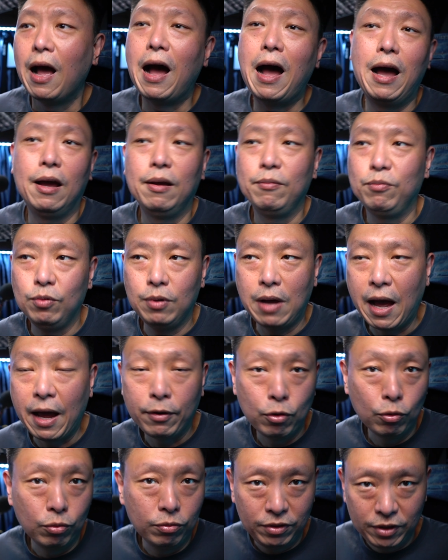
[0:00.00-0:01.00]
I
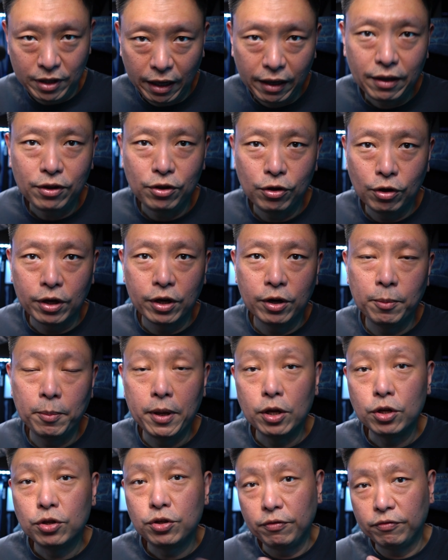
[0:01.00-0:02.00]
don't think you're going to
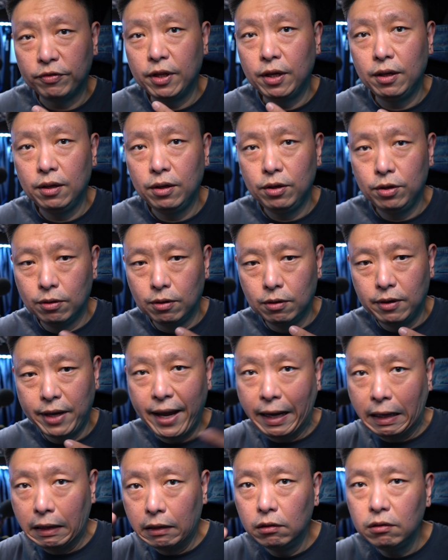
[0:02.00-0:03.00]
be shifting your
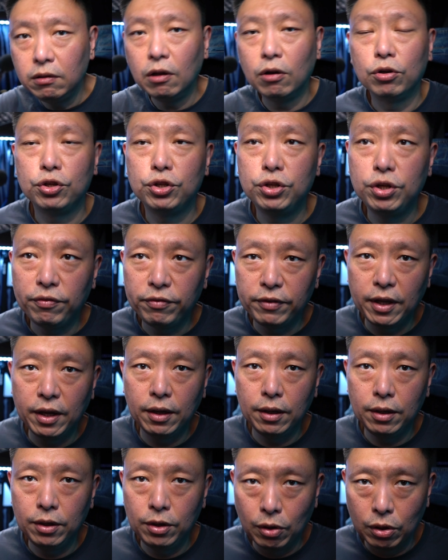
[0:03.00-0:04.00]
angle or
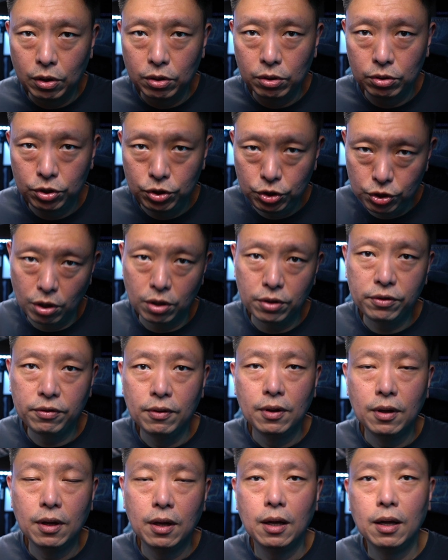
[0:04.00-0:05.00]
shifting your shot
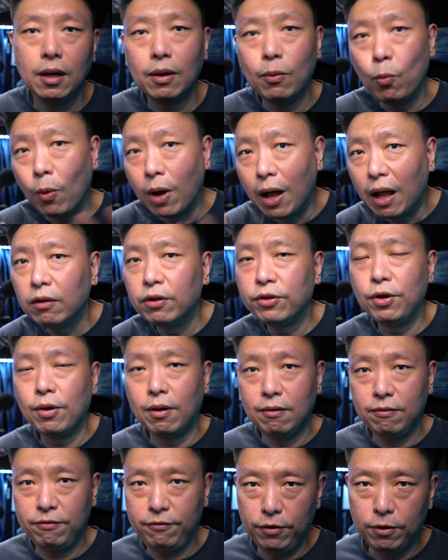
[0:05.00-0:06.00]
while
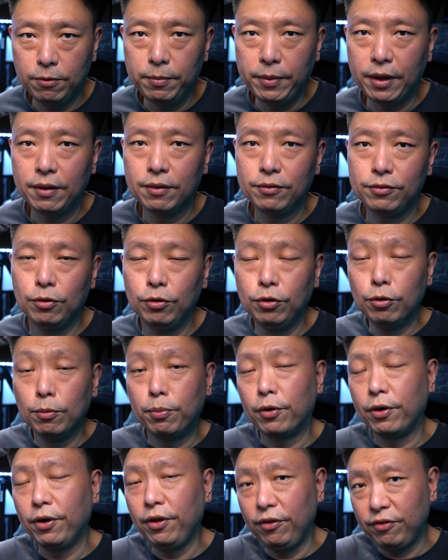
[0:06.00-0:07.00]
you're filming. So you
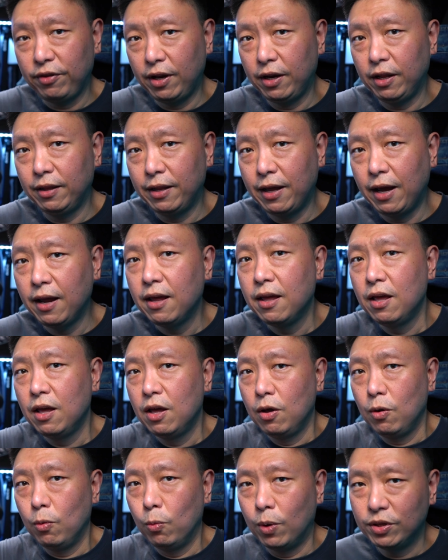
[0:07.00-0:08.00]
probably set it there.
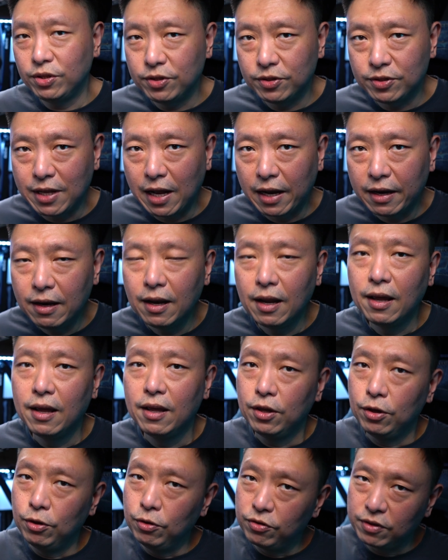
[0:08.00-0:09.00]
Once it's done,
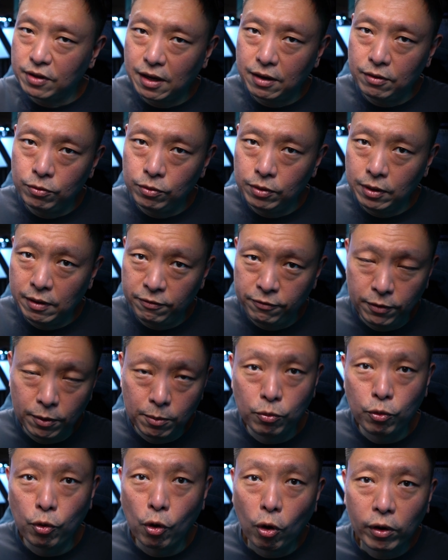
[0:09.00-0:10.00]
you start the
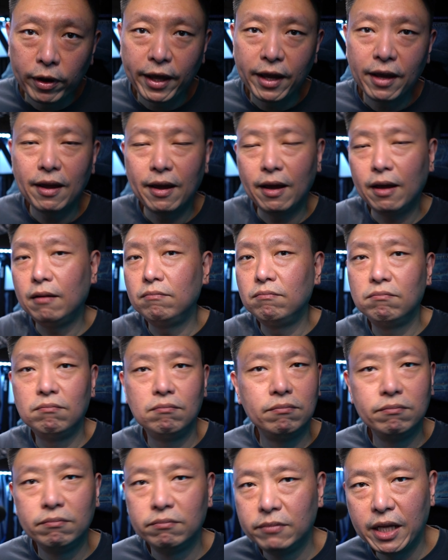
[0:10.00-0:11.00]
film rolling, and
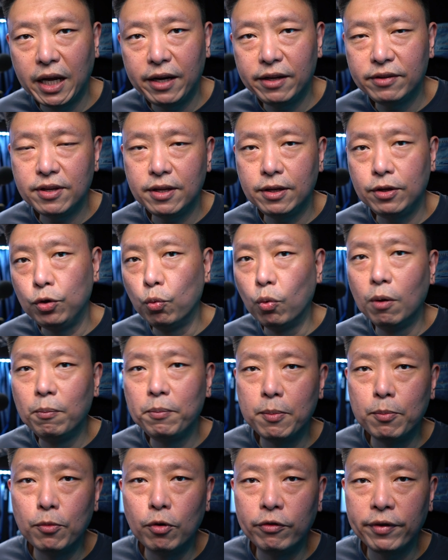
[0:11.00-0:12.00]
that is it. You won't
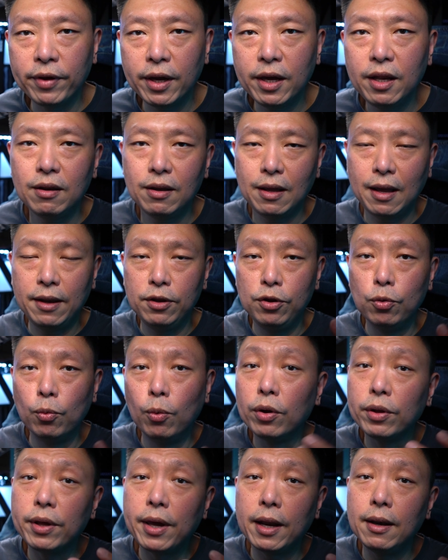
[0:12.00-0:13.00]
be moving it, and you
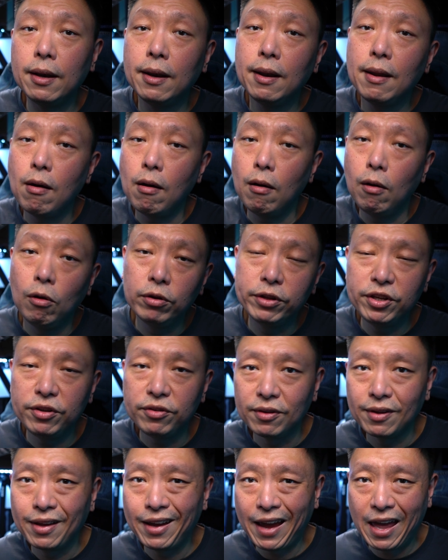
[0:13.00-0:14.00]
won't get all
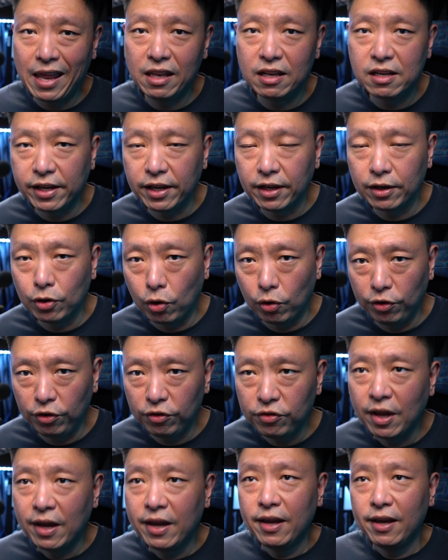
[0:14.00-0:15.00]
this handling
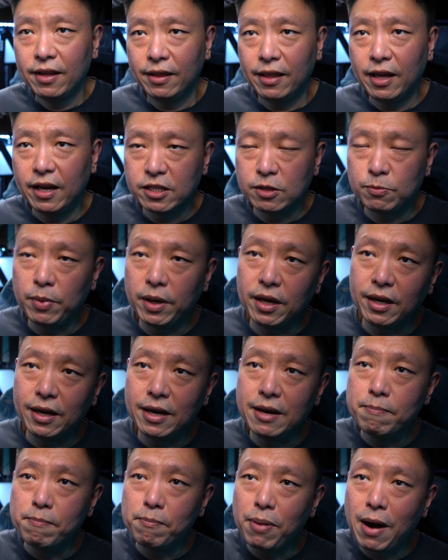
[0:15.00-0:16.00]
noise that is being
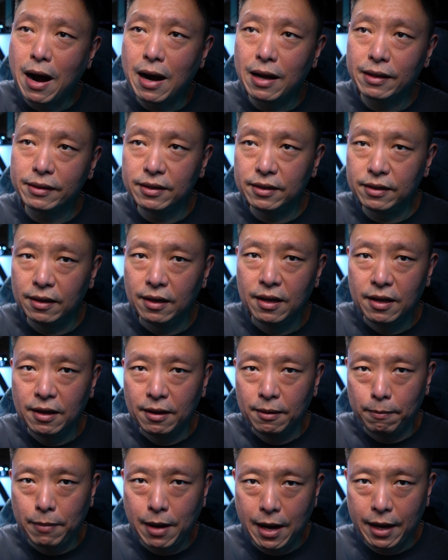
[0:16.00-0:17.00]
imparted
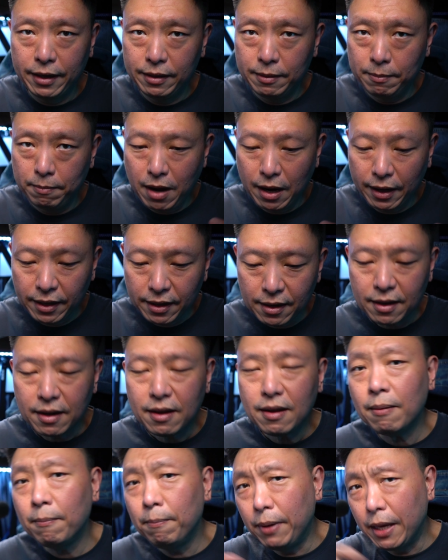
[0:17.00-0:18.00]
by the mic
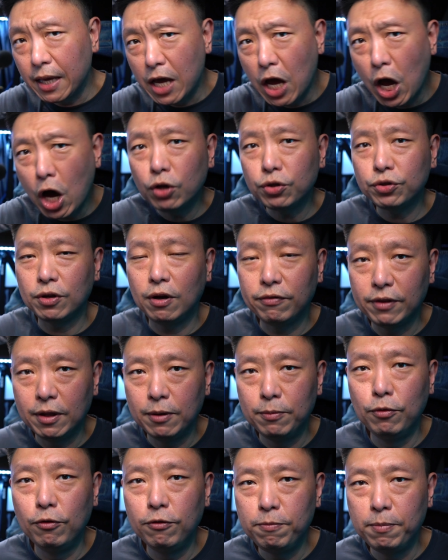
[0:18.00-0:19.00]
because of the
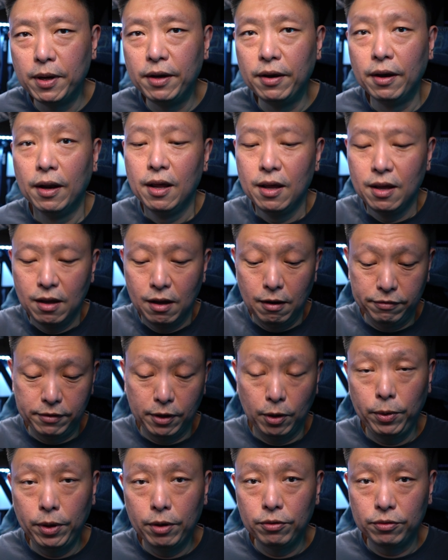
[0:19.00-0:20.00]
movement of the
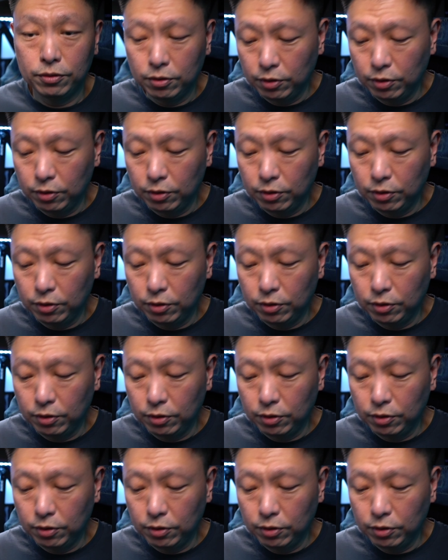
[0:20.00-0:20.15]
wheels.